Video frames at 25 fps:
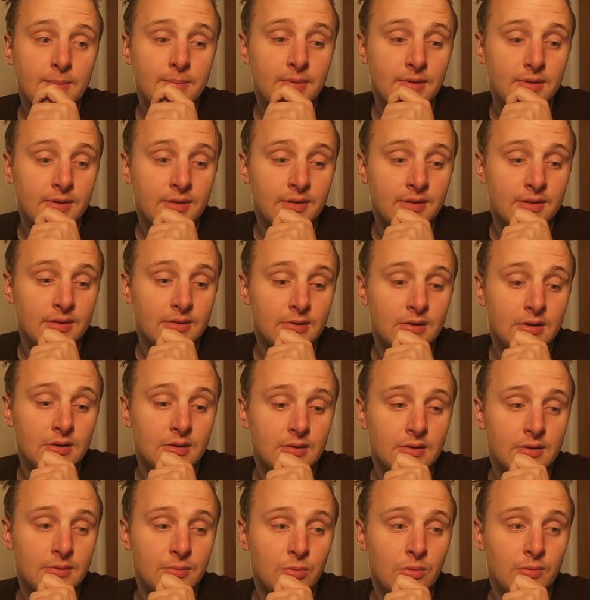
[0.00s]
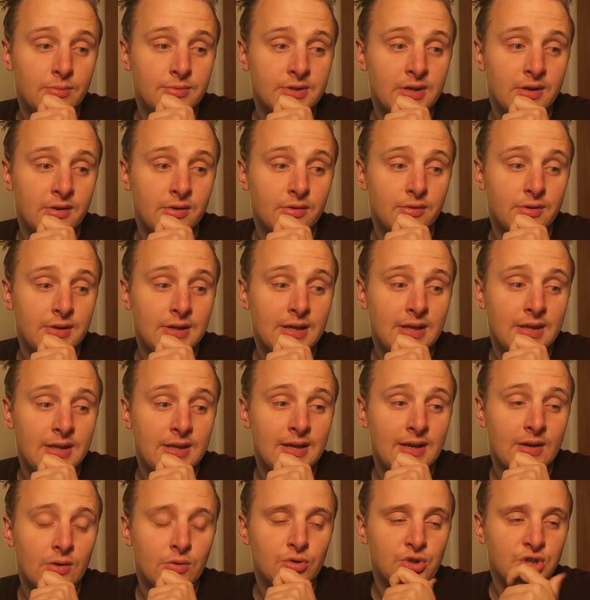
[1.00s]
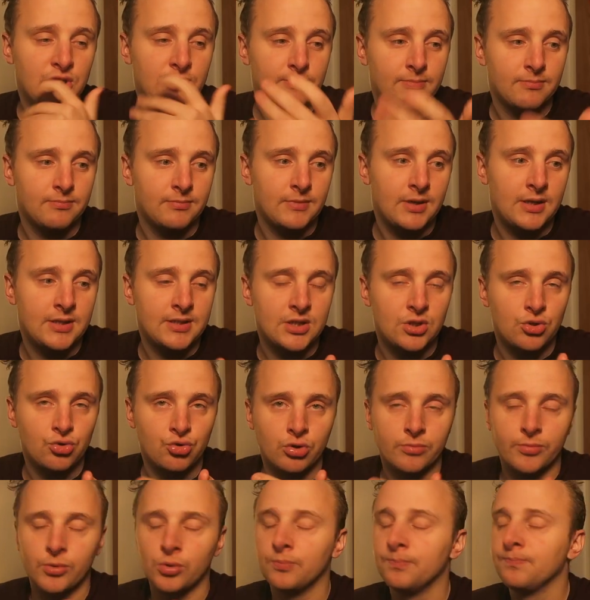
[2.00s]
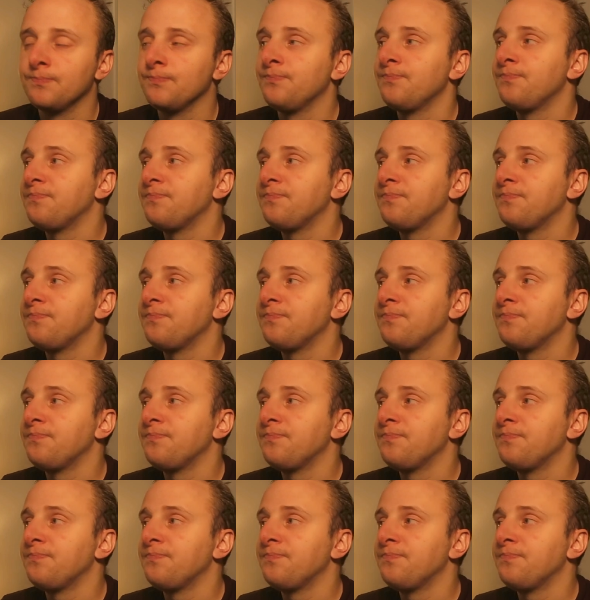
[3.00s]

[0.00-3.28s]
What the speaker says: but what was going on at the end there, or she is in trouble.